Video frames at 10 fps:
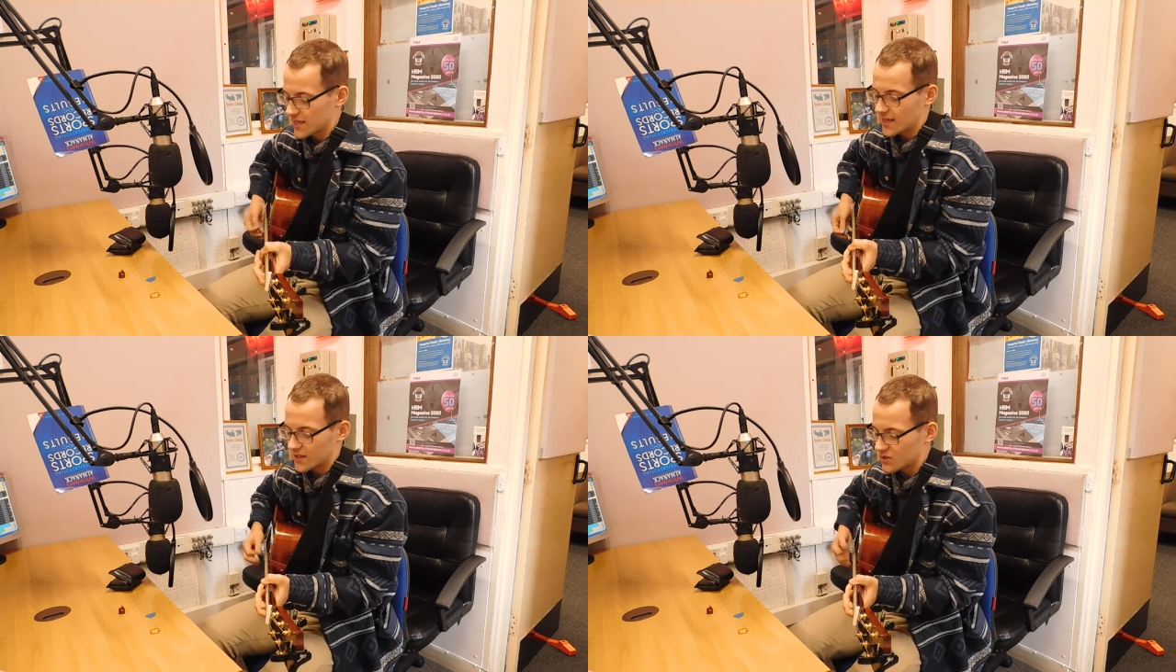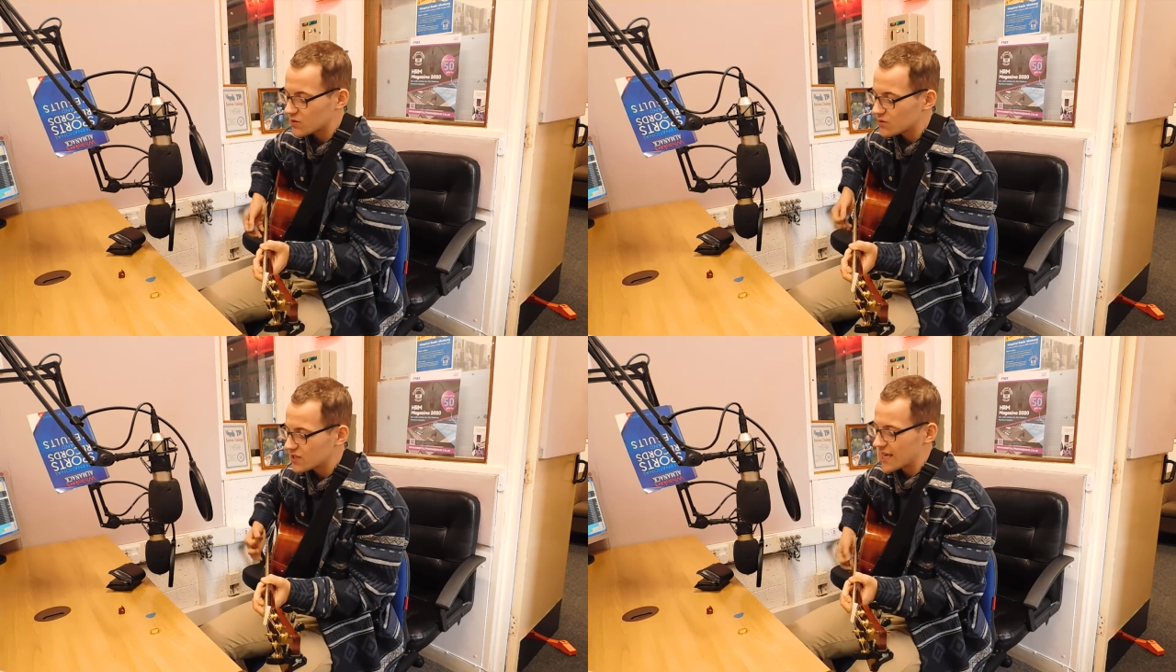take
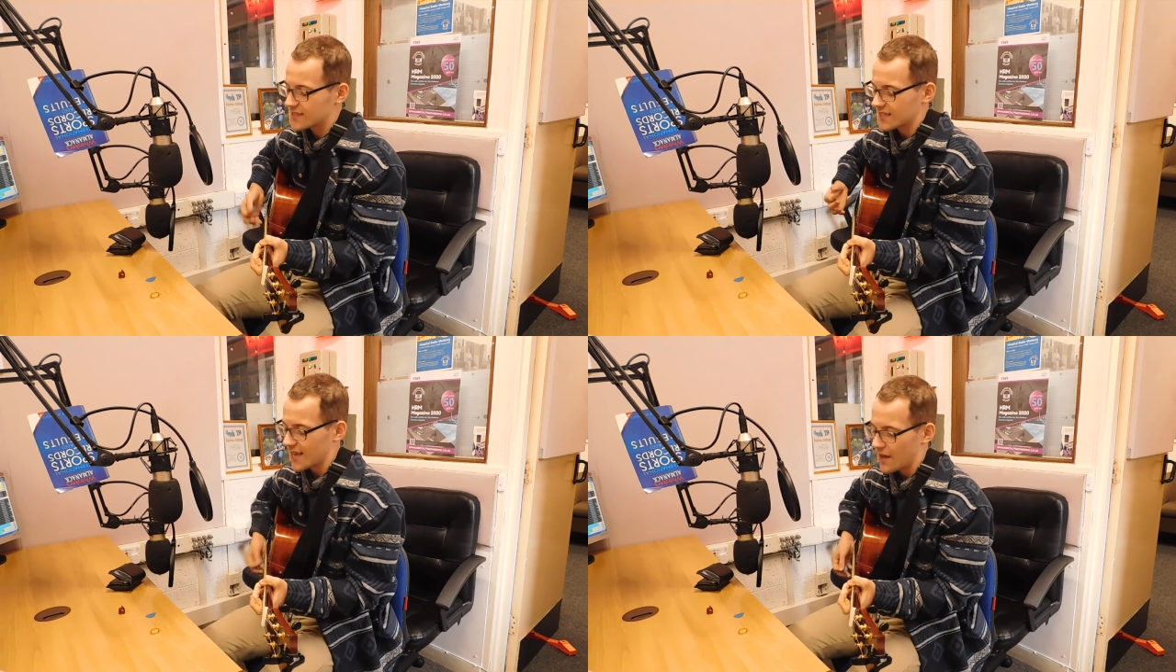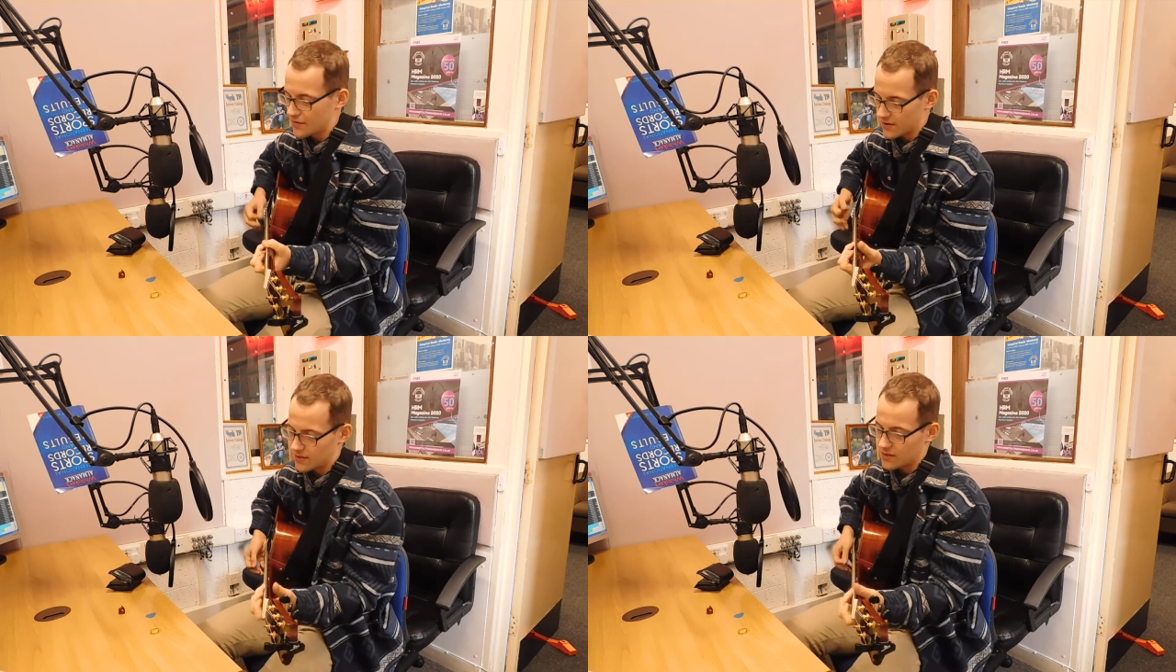two shots of
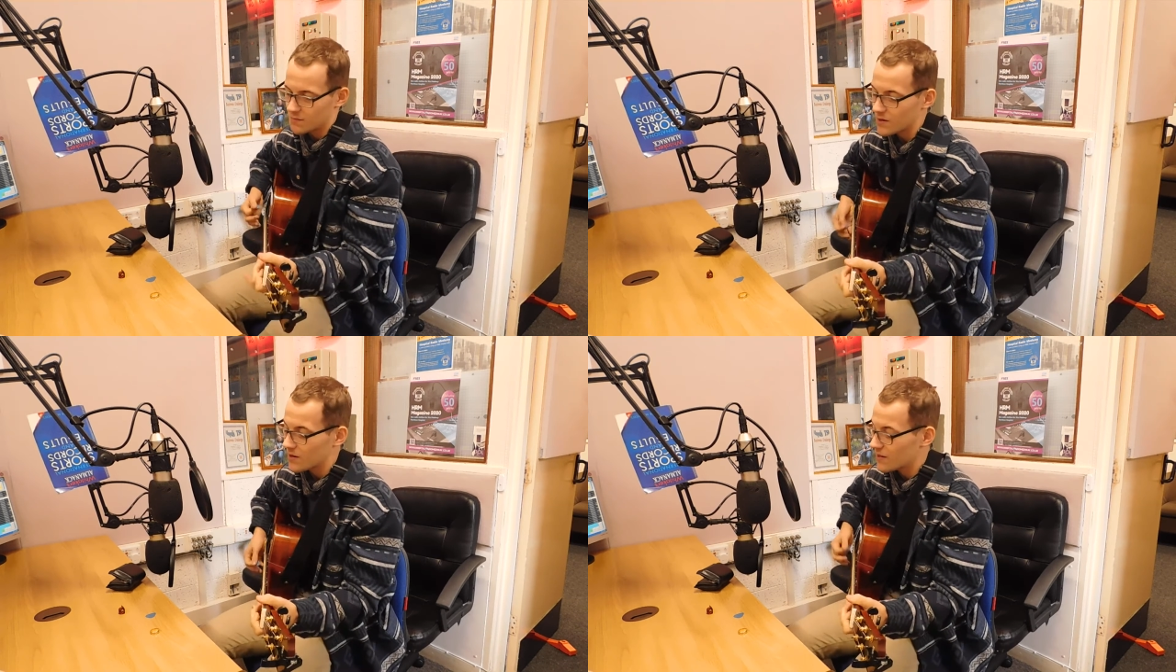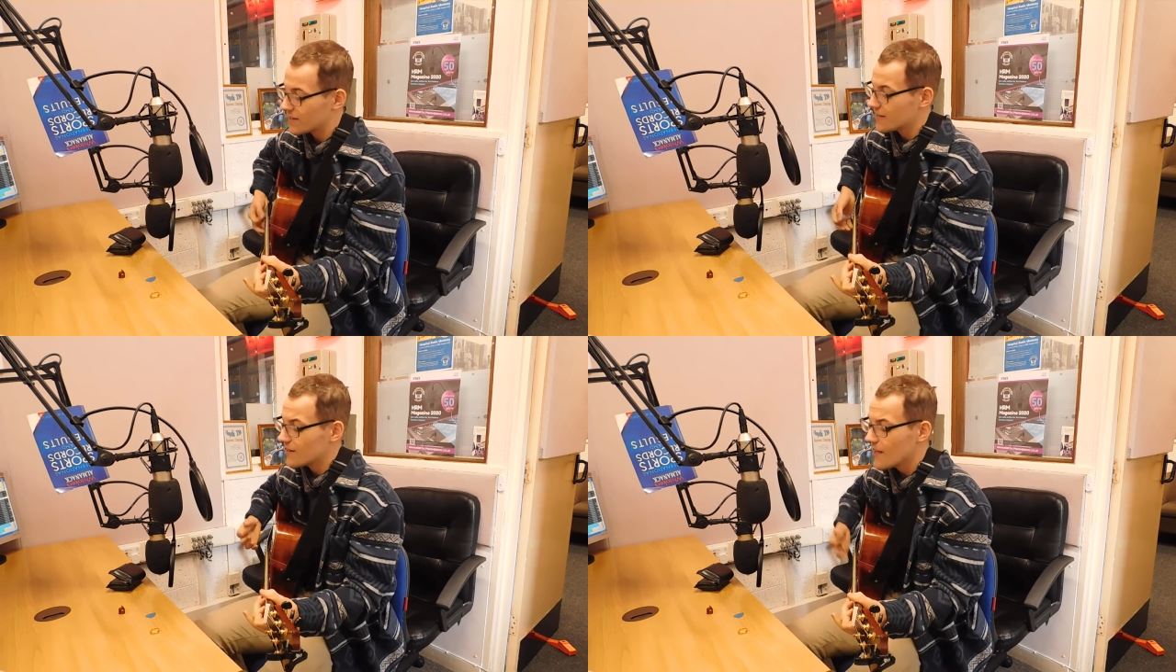coffee in the
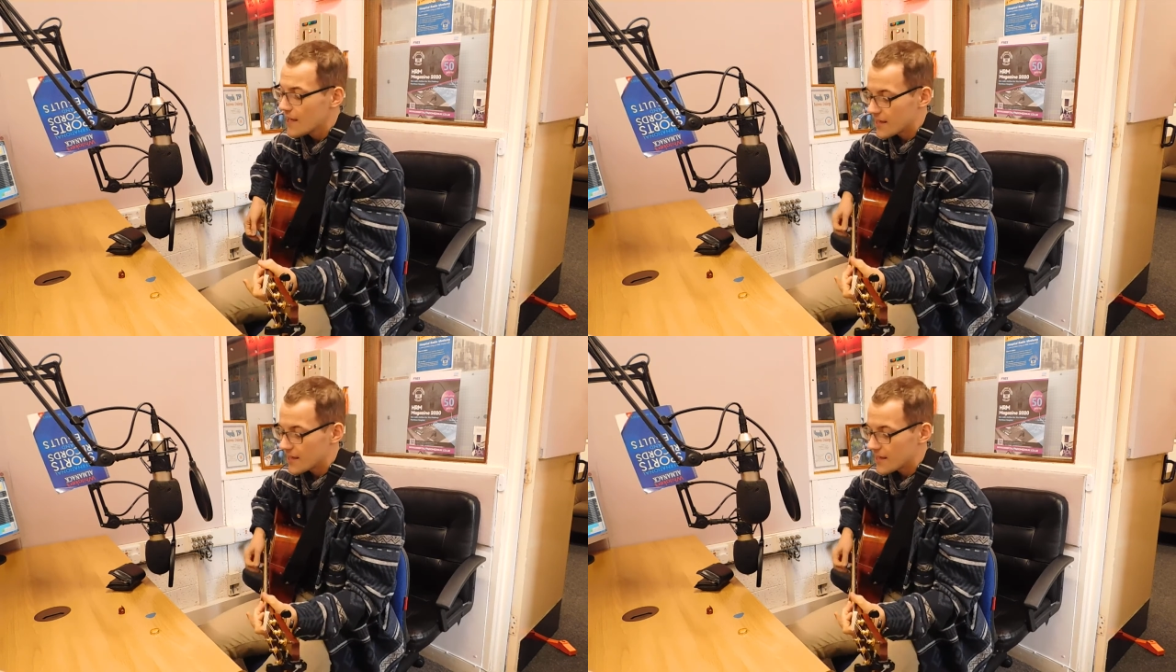morning